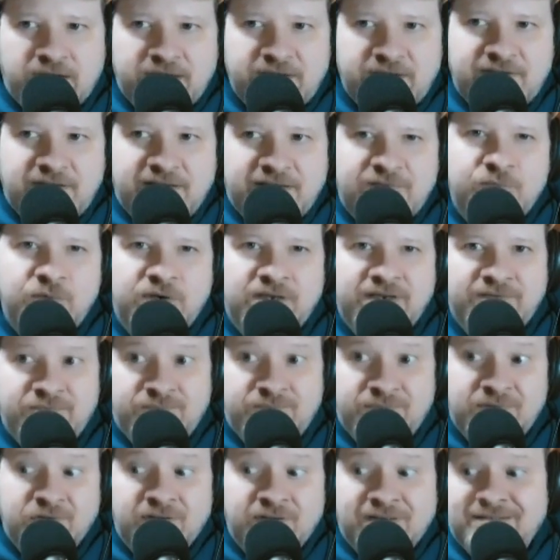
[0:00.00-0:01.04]
It really
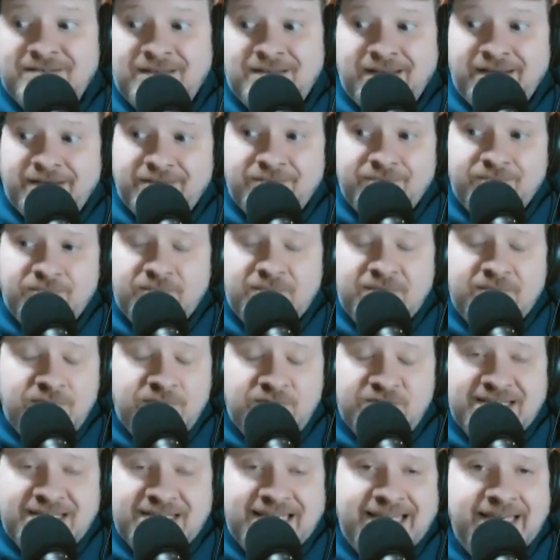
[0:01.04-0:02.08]
looks like
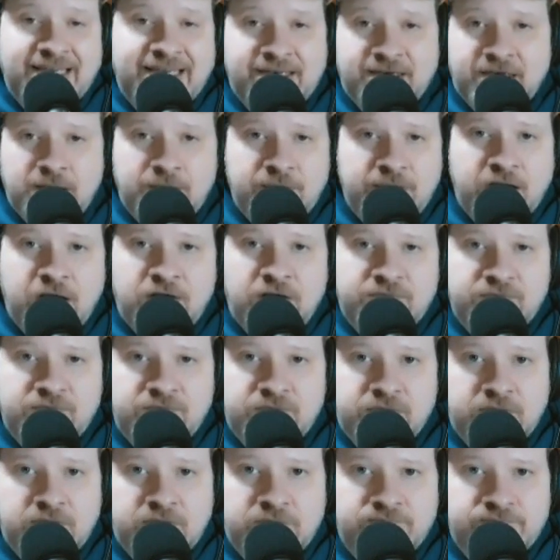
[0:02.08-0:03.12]
skin coming off of
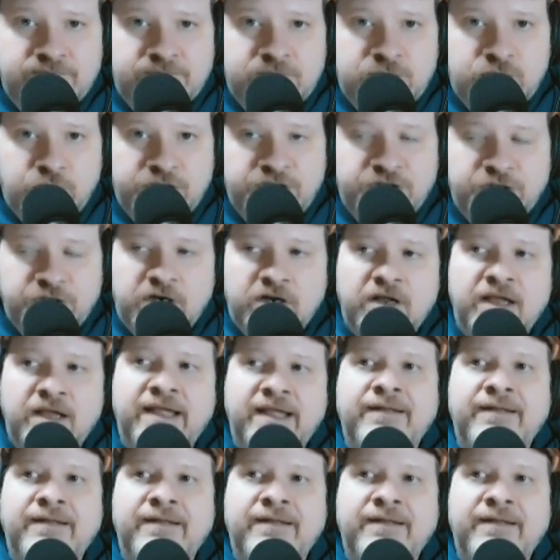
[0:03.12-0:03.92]
a tree trunk.